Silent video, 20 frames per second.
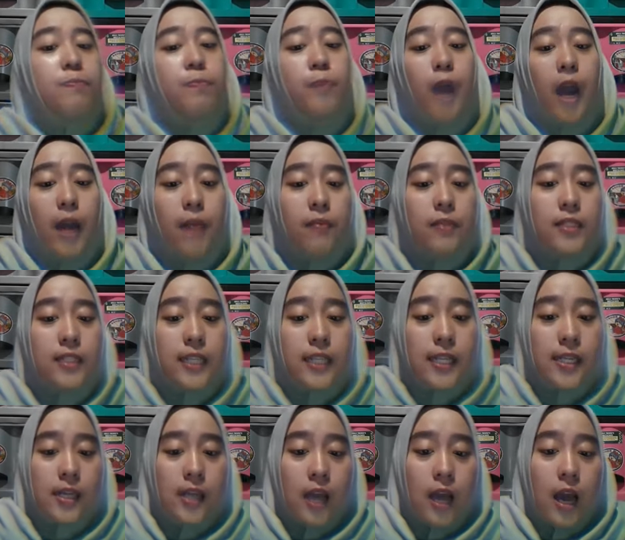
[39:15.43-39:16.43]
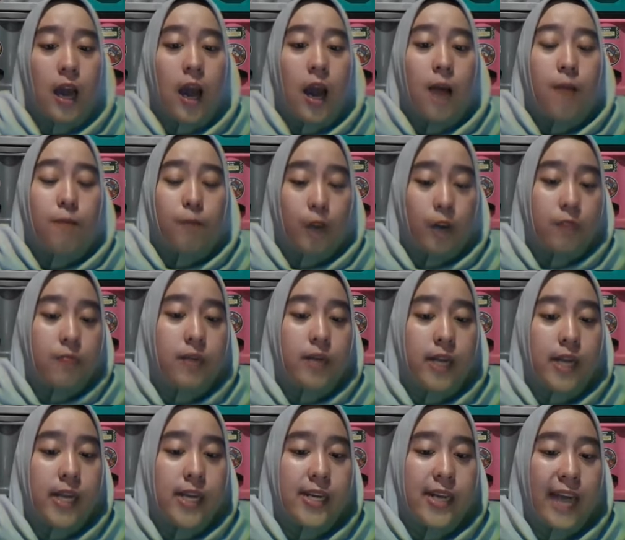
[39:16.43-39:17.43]
Primary
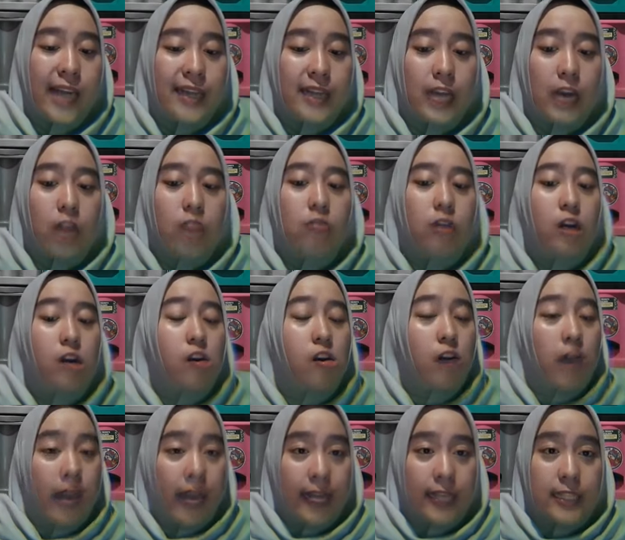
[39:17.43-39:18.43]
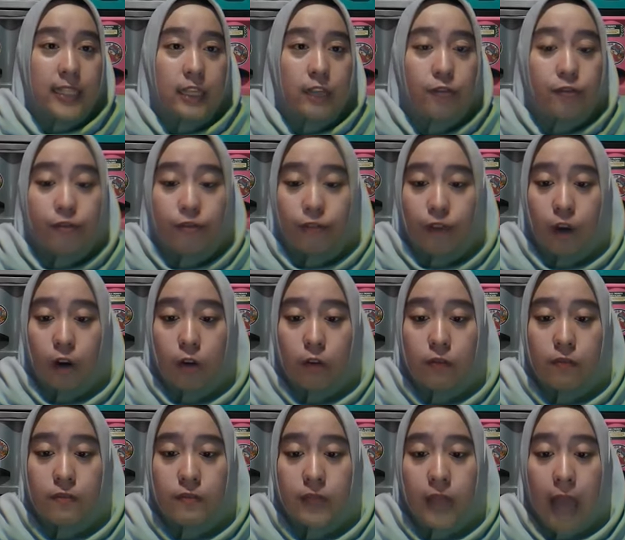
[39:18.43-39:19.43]
data were collected
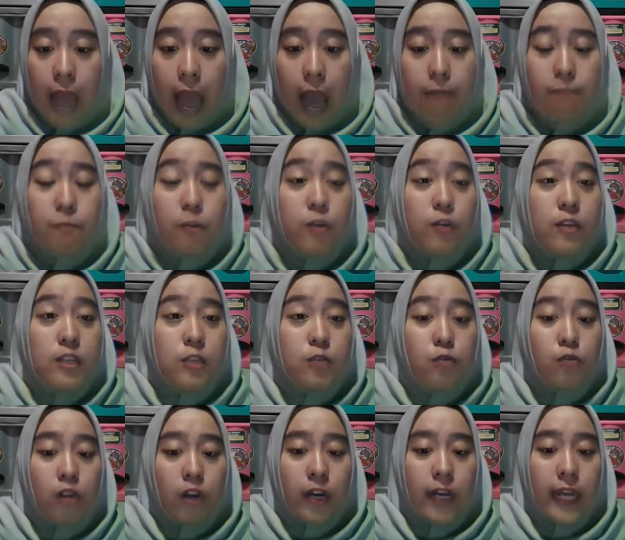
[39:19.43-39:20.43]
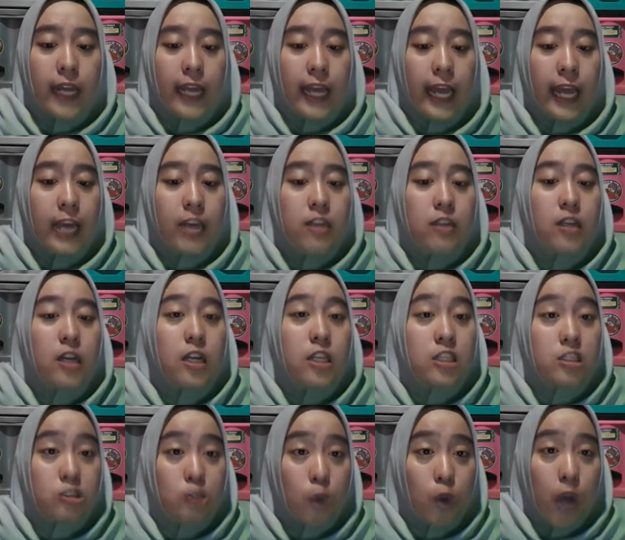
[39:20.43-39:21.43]
from employees working in a
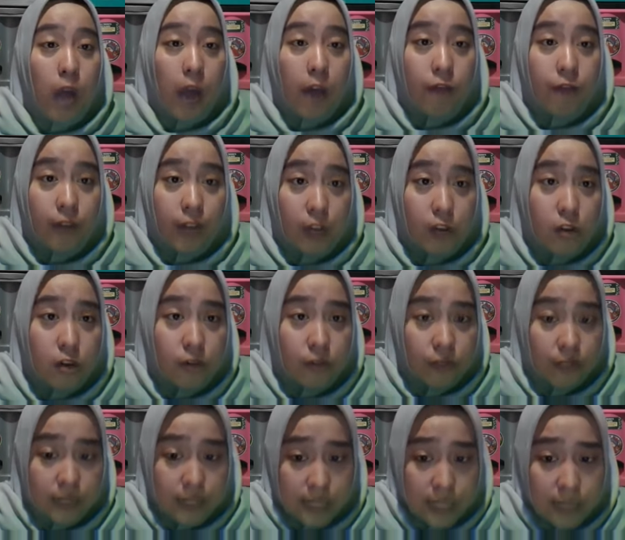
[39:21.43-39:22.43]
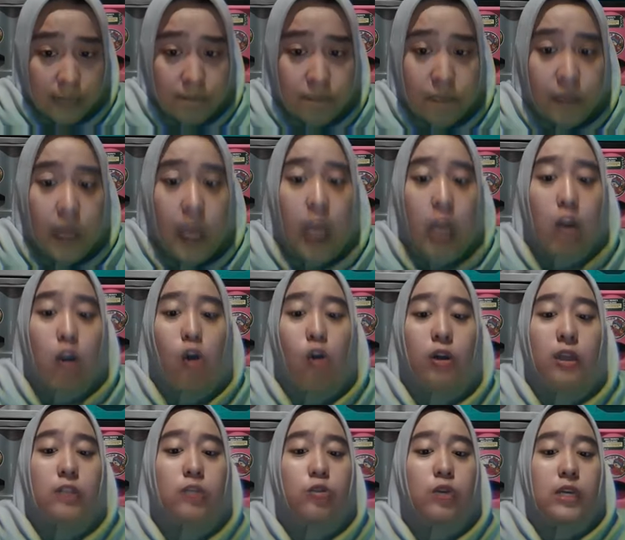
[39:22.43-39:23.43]
South African university in
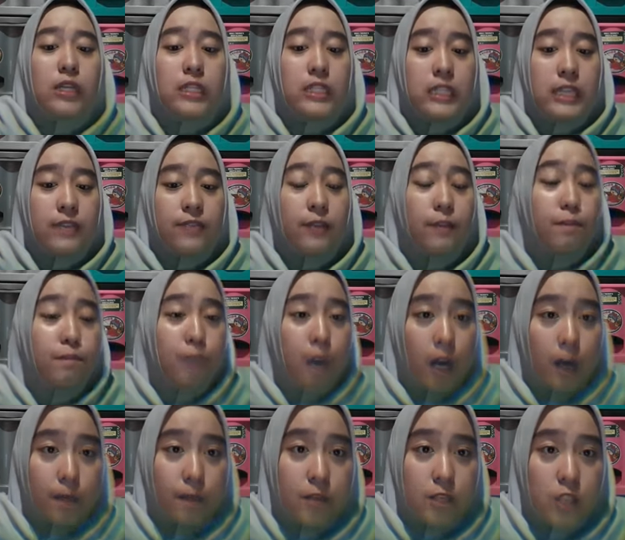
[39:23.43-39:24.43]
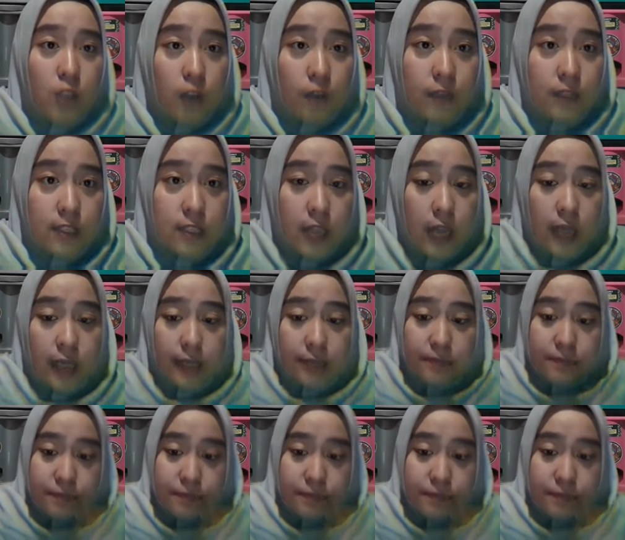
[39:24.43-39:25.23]
order to achieve the purpose of the study.